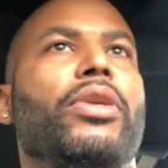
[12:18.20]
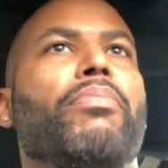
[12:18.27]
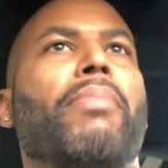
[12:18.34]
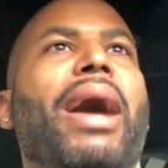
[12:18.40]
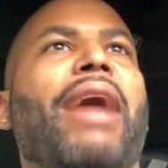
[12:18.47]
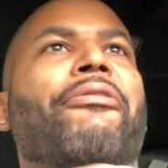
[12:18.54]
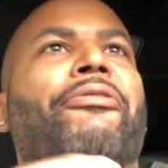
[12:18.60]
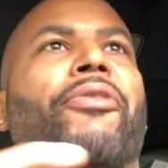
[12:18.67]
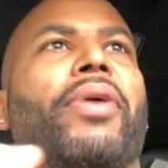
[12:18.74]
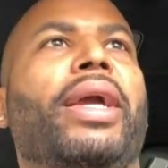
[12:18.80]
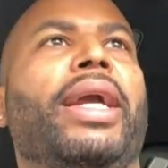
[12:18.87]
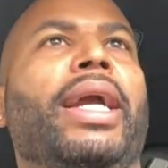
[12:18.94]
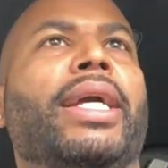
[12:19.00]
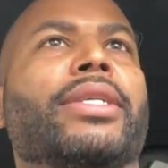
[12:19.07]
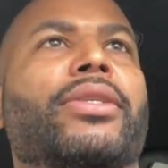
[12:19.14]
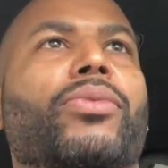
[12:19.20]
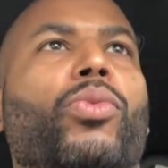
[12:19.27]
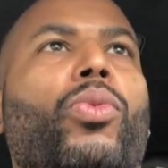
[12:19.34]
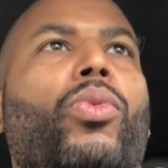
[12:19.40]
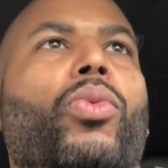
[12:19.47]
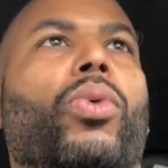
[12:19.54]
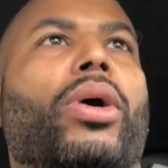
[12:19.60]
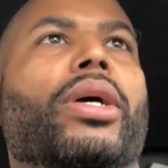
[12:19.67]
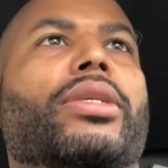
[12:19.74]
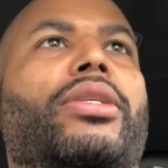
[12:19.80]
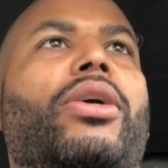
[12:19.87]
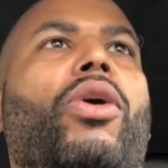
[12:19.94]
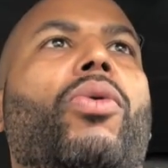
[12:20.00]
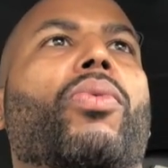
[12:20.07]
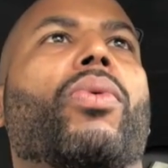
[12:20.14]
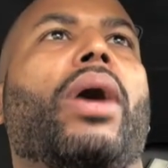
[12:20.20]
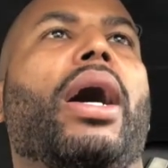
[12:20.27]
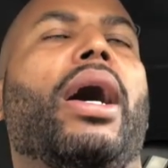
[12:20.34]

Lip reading: my friends was gonna